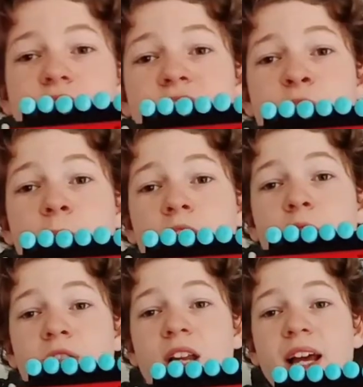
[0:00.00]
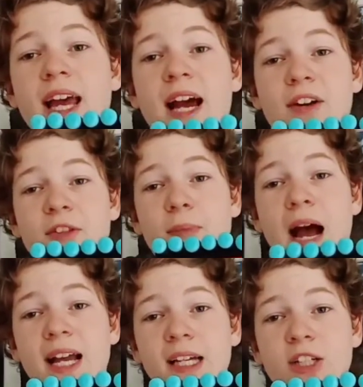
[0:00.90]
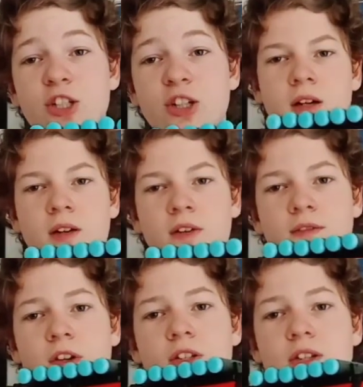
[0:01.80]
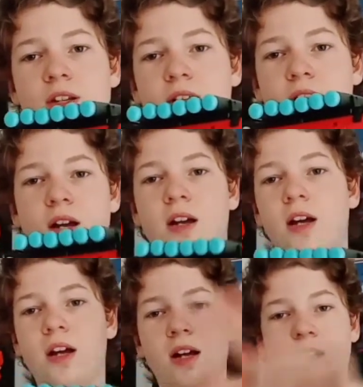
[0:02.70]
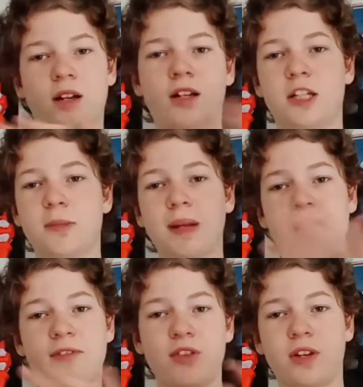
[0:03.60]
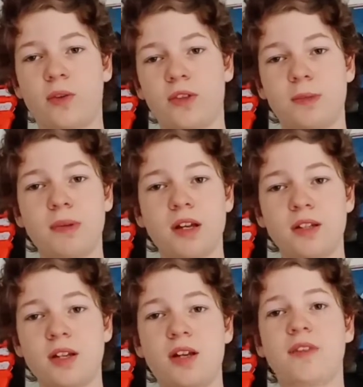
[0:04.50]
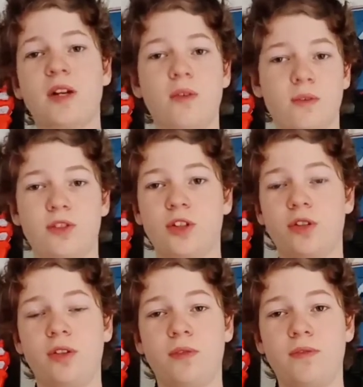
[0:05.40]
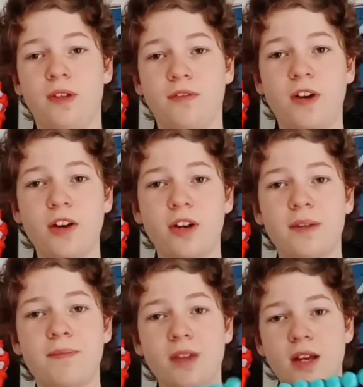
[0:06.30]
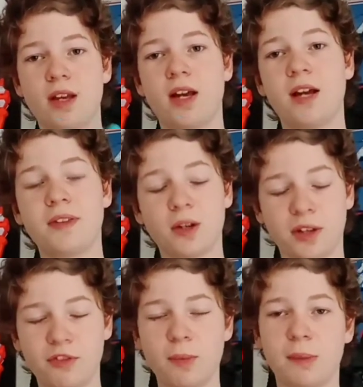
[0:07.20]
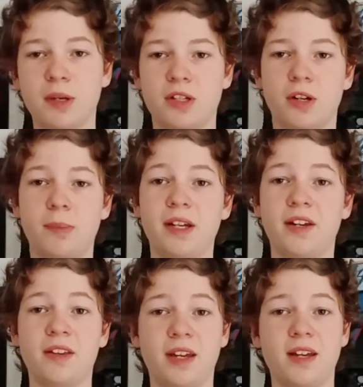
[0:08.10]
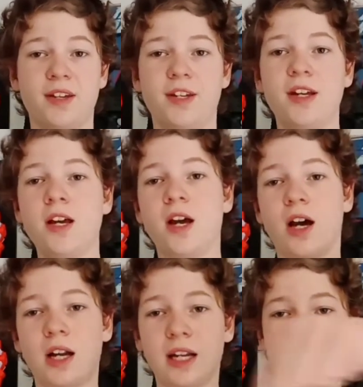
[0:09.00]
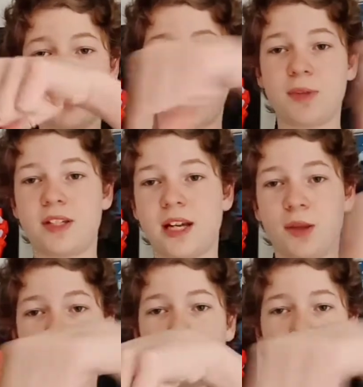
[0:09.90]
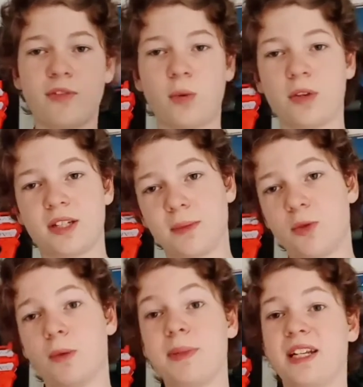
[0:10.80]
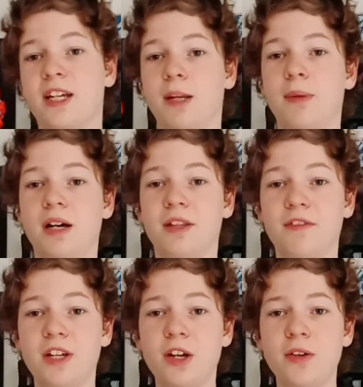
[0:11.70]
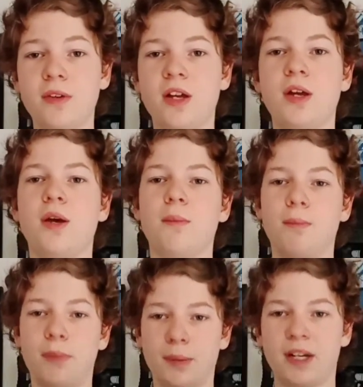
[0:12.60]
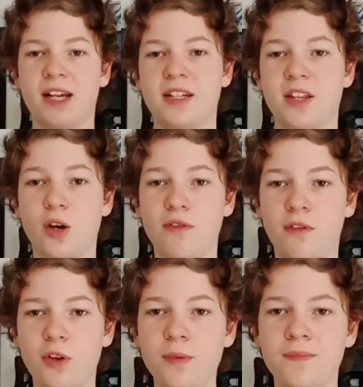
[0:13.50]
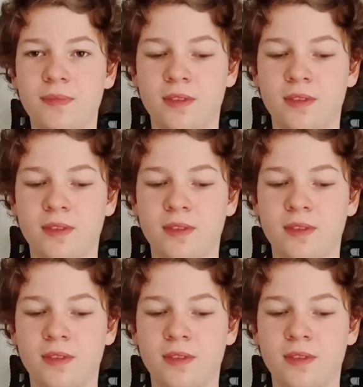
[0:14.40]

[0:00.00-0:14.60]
This is what it looks like out of the package. First, I'll explain everything on this blaster, and then I'll show you it firing, and then I'll give you my personal opinion at the end. I'll leave chapters down the bottom if you want to skip to a particular part in the video, but I'm going to get to the overview,